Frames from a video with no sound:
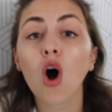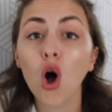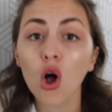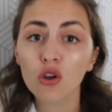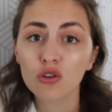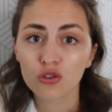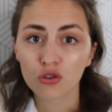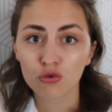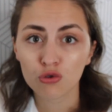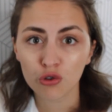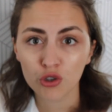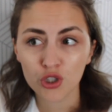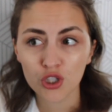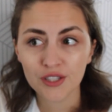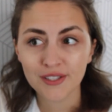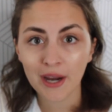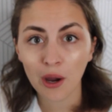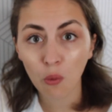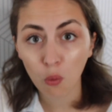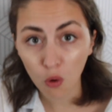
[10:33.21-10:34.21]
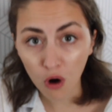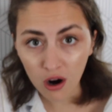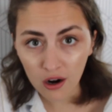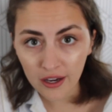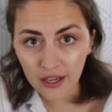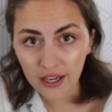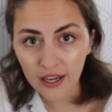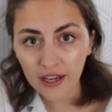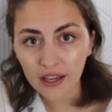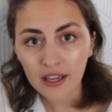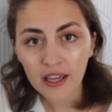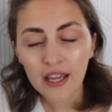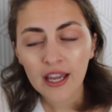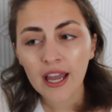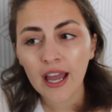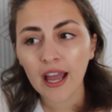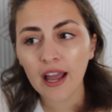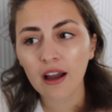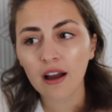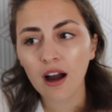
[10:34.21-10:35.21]
Also, George is now walking
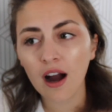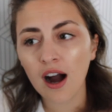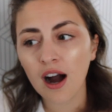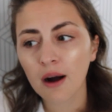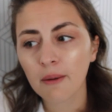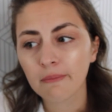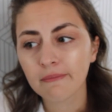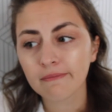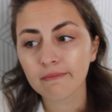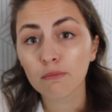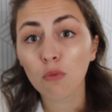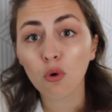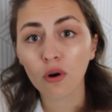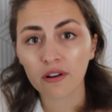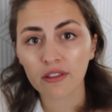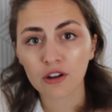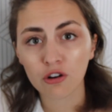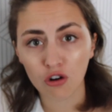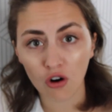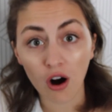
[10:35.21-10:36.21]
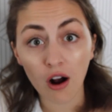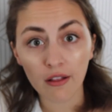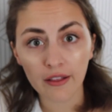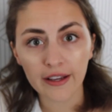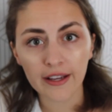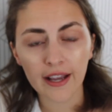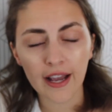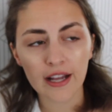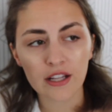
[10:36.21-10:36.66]
more than crawling,